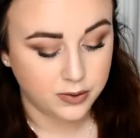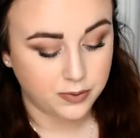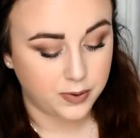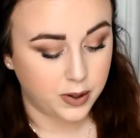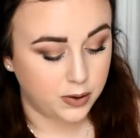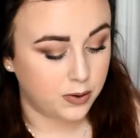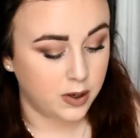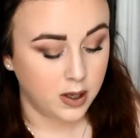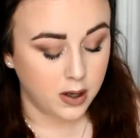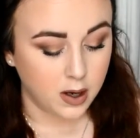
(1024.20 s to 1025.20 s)
a few.
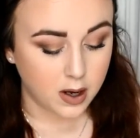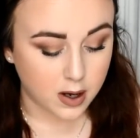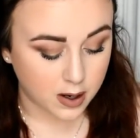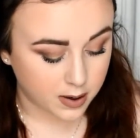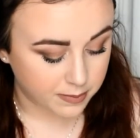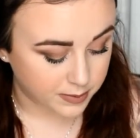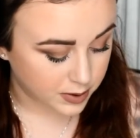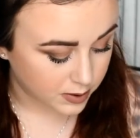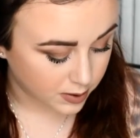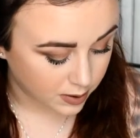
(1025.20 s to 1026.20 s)

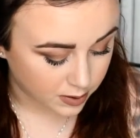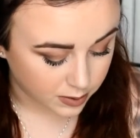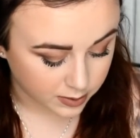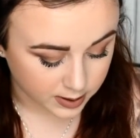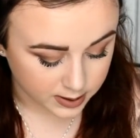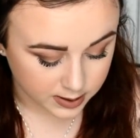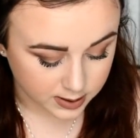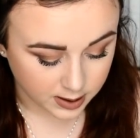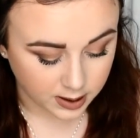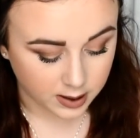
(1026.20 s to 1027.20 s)
So let's
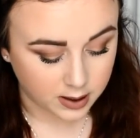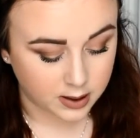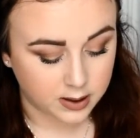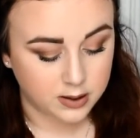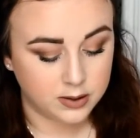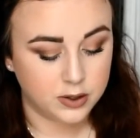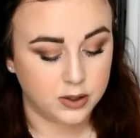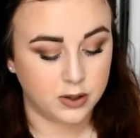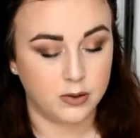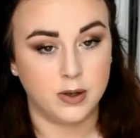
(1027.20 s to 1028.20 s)
see here. I'll
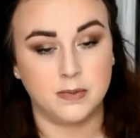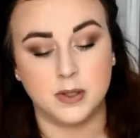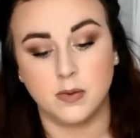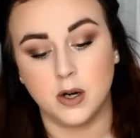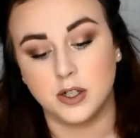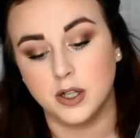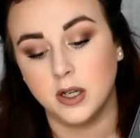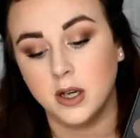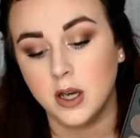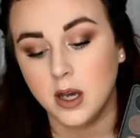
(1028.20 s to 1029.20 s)
show you what I'm
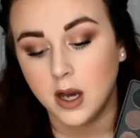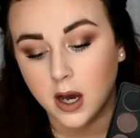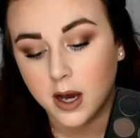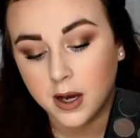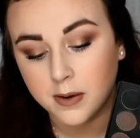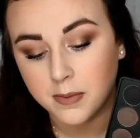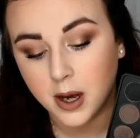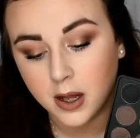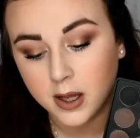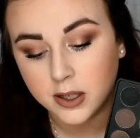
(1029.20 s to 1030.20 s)
swatching.
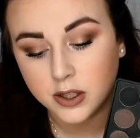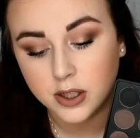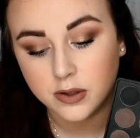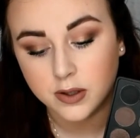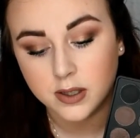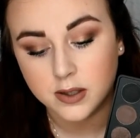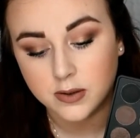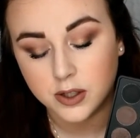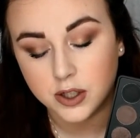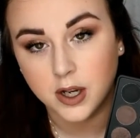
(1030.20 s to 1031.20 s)
I'll actually do this
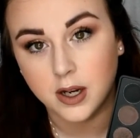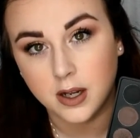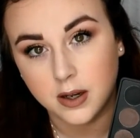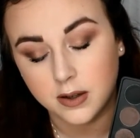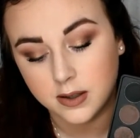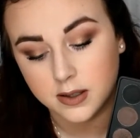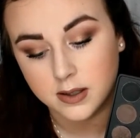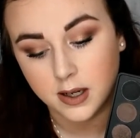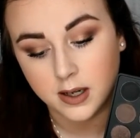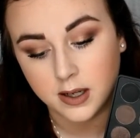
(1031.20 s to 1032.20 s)
shade here. This
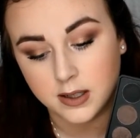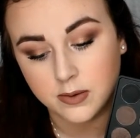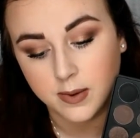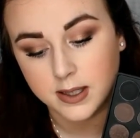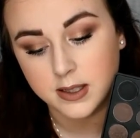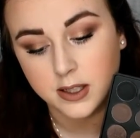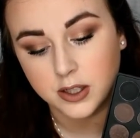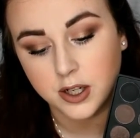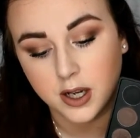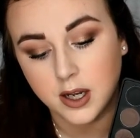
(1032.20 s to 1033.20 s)
is that nice rusty
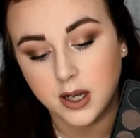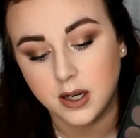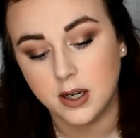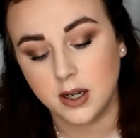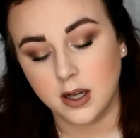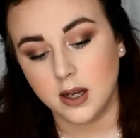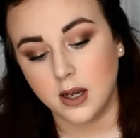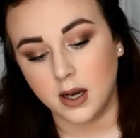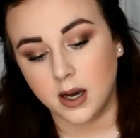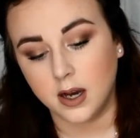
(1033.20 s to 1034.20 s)
shade.
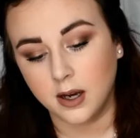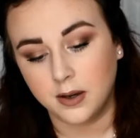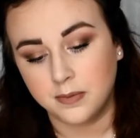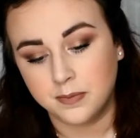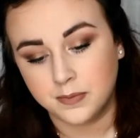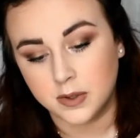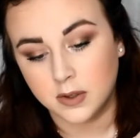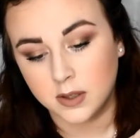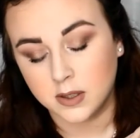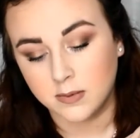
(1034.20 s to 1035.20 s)
So
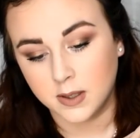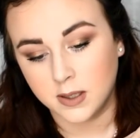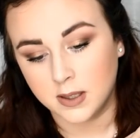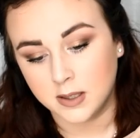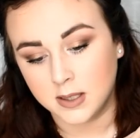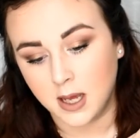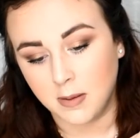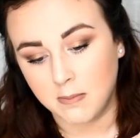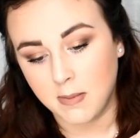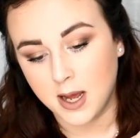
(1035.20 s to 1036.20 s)
this one is
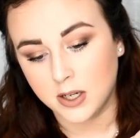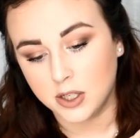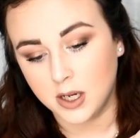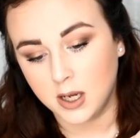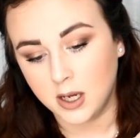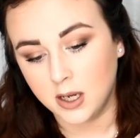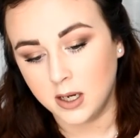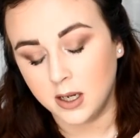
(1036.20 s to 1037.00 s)
a matte shade.